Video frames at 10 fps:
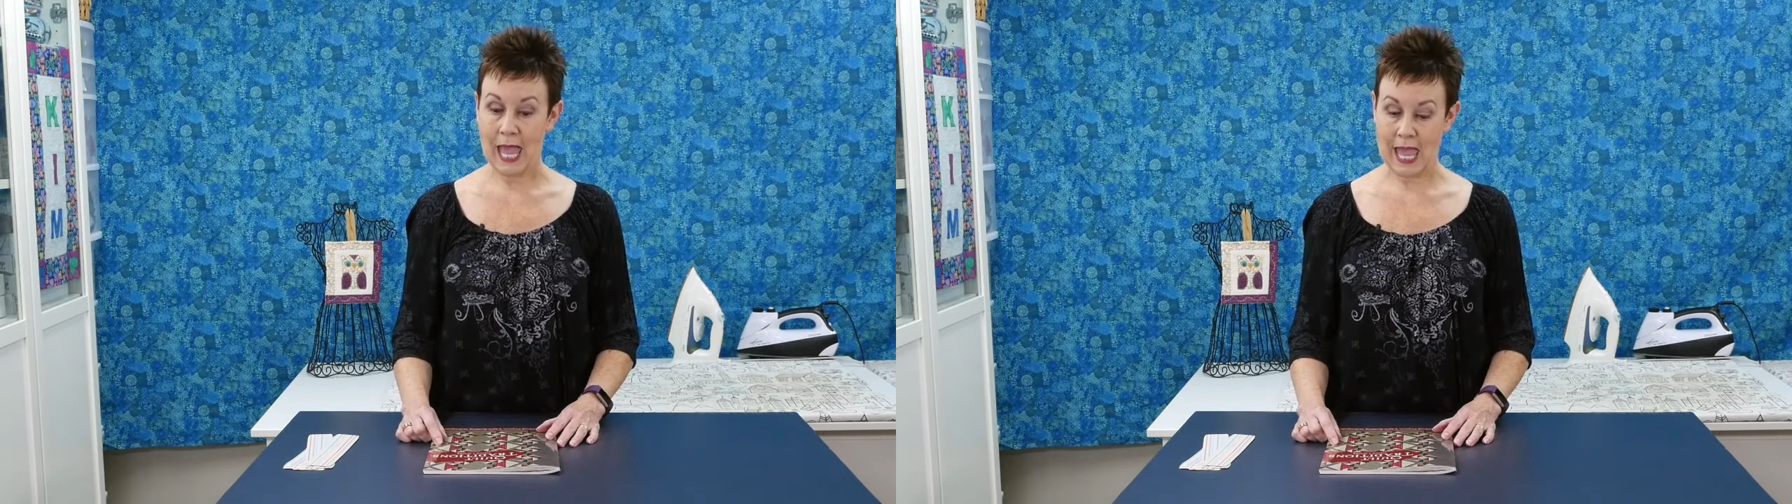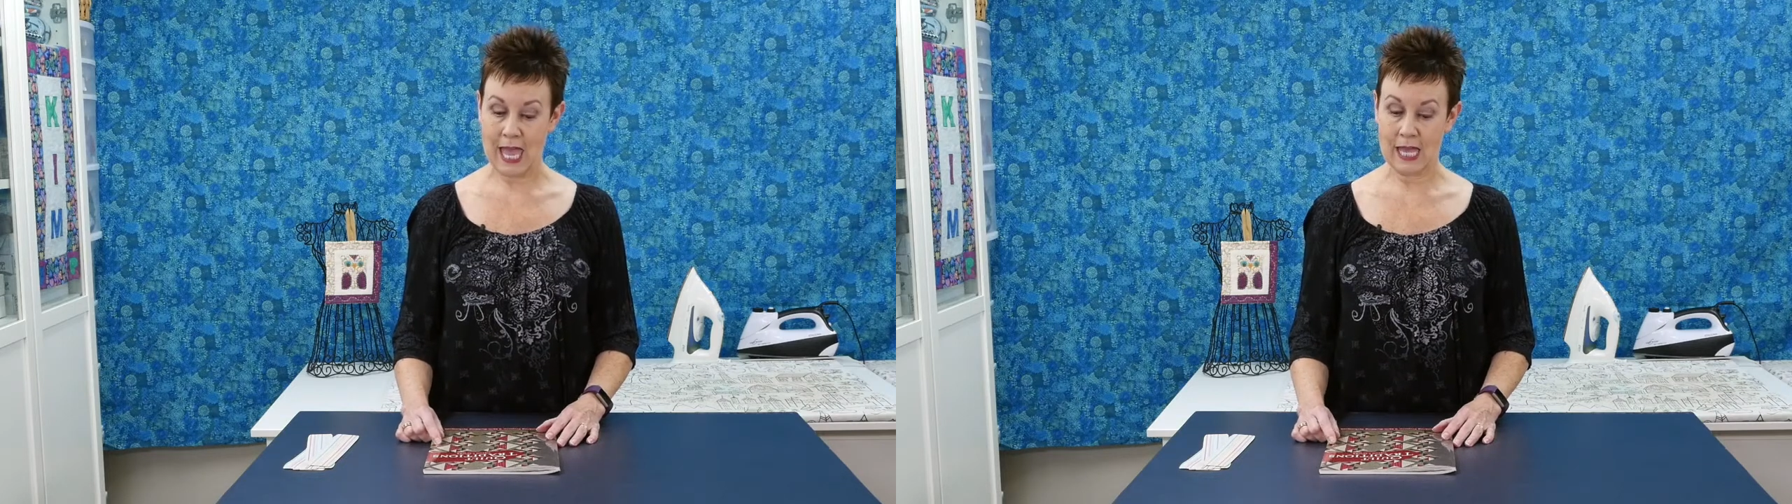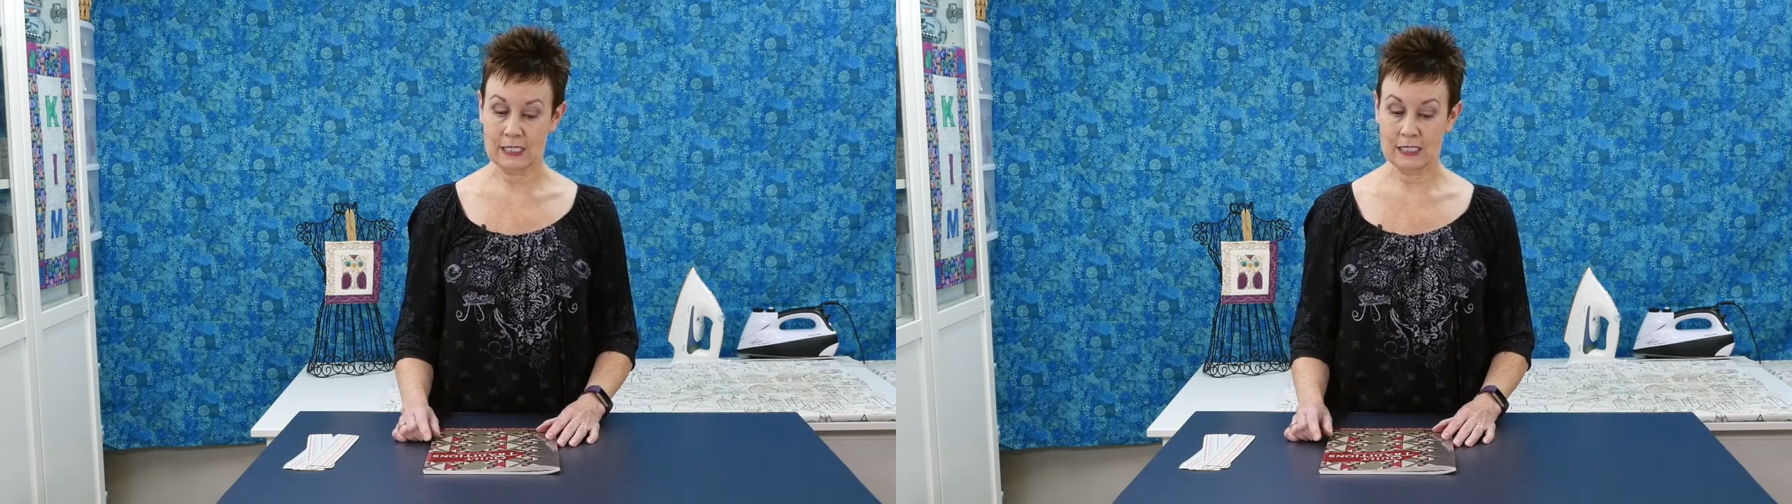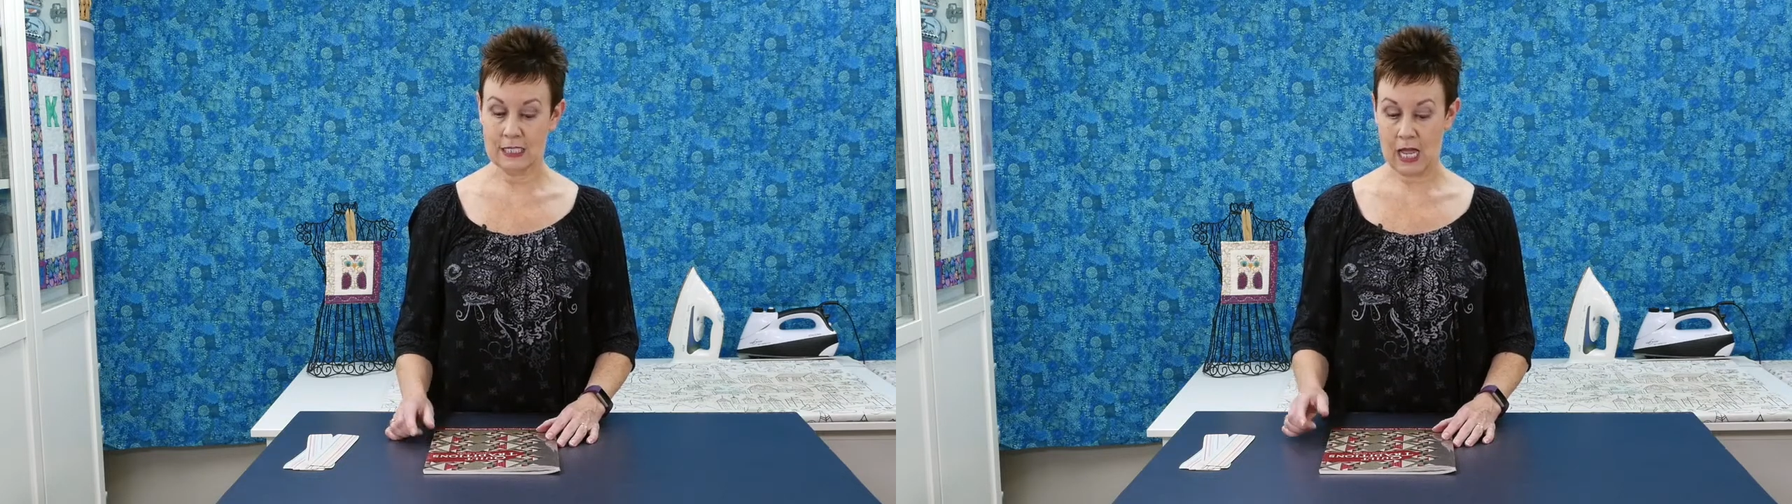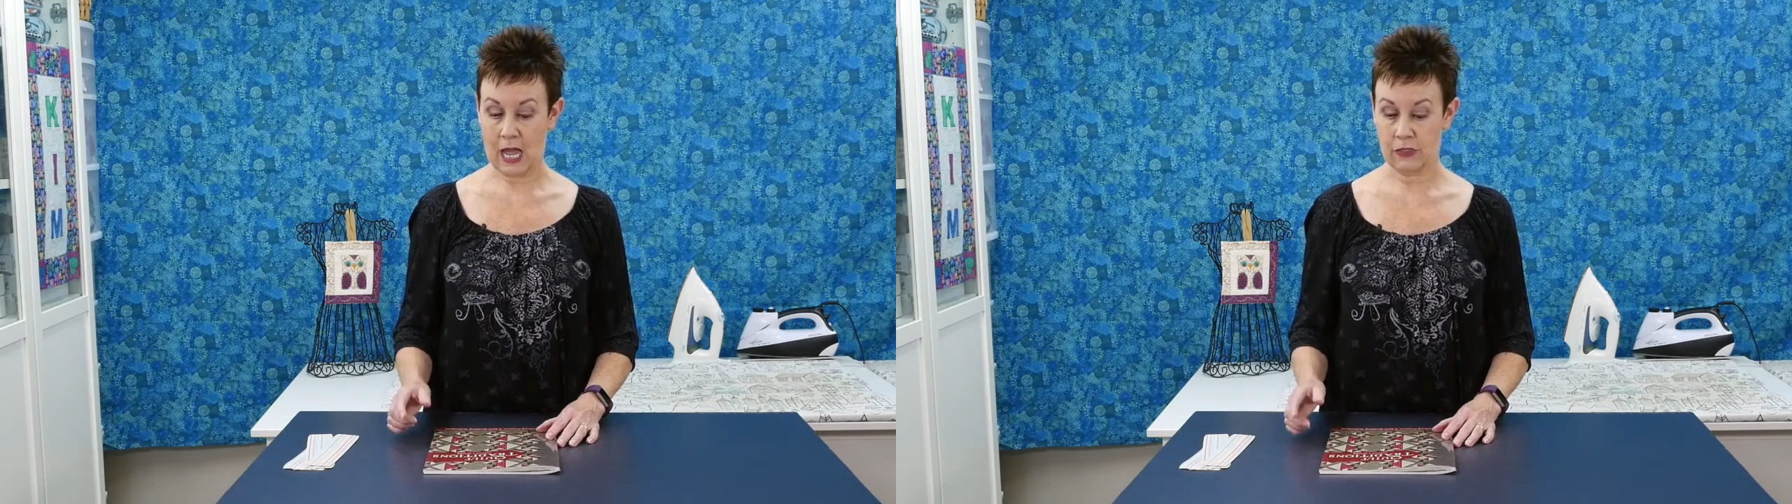
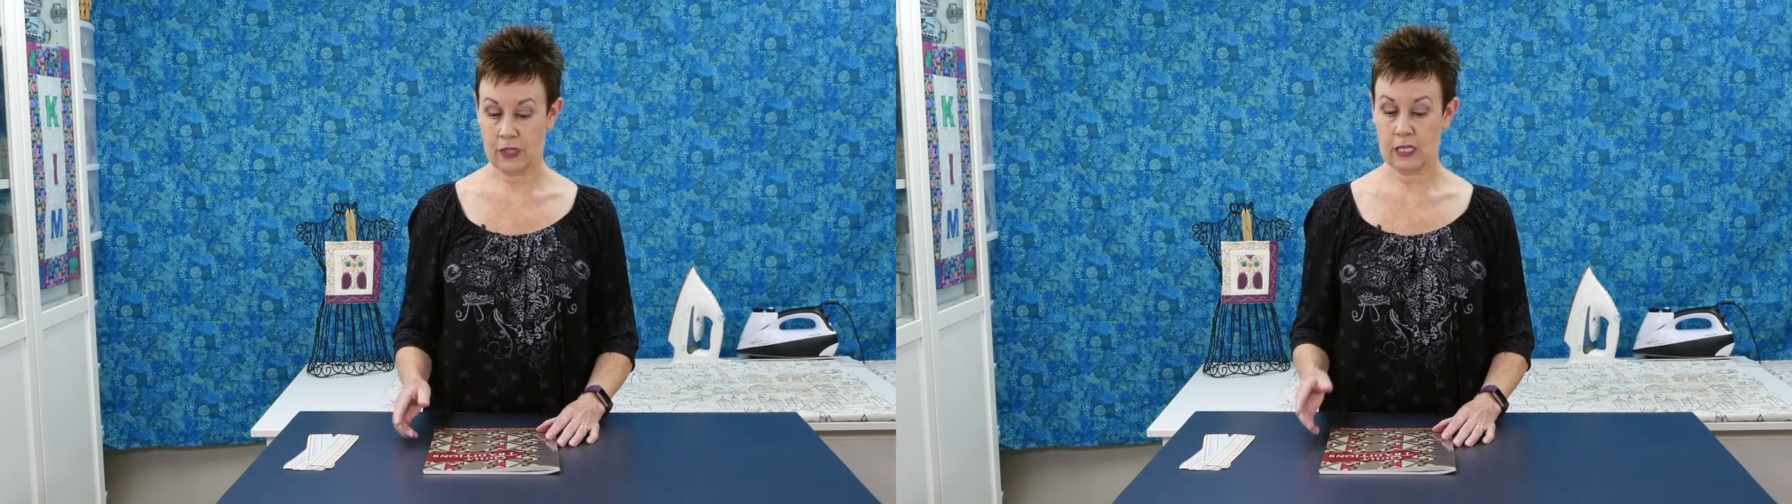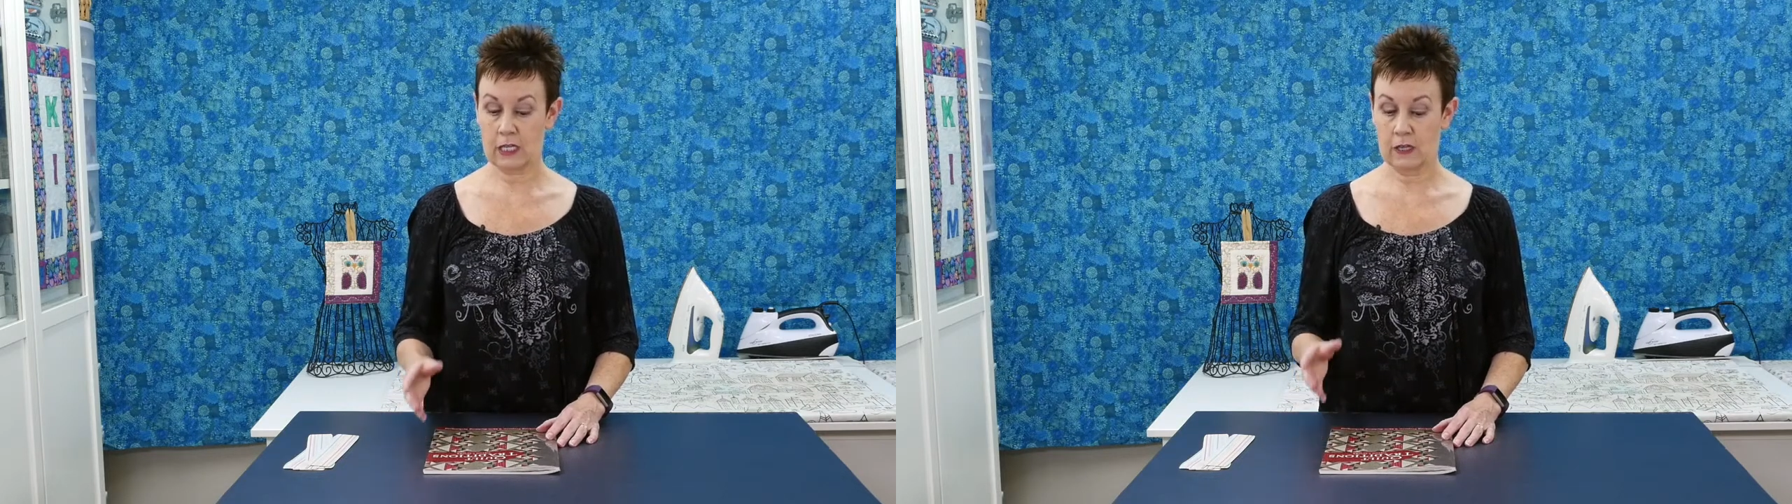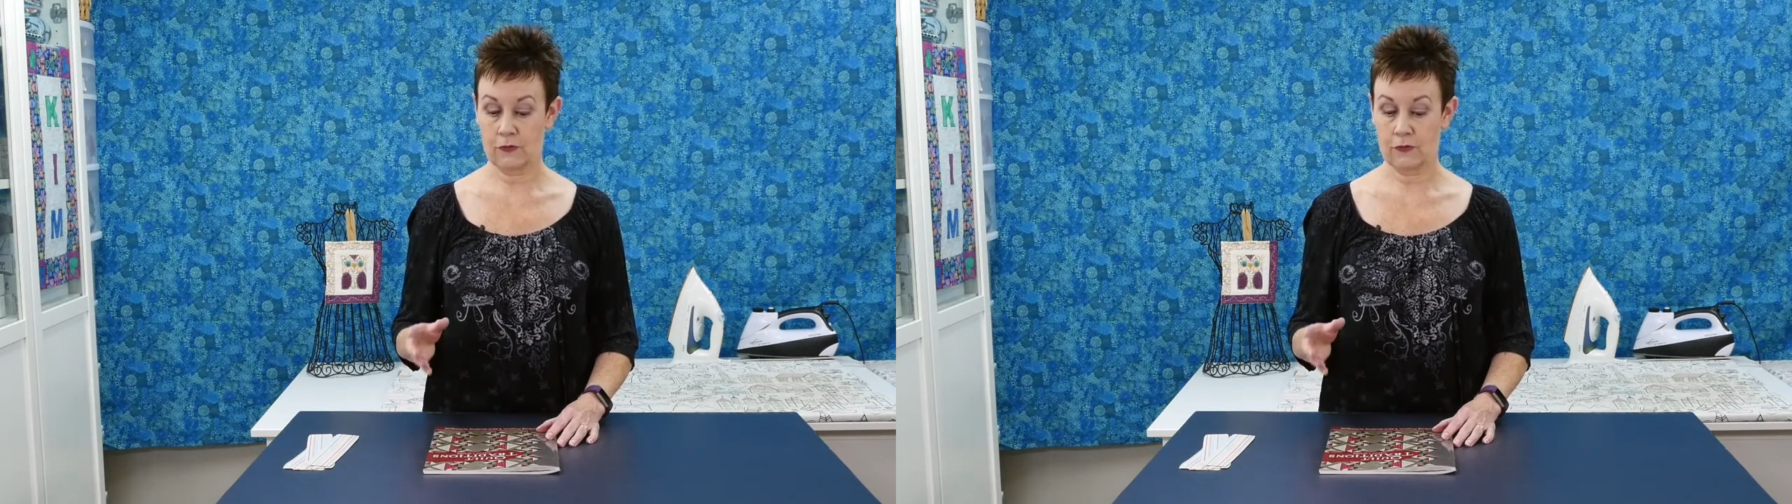And I think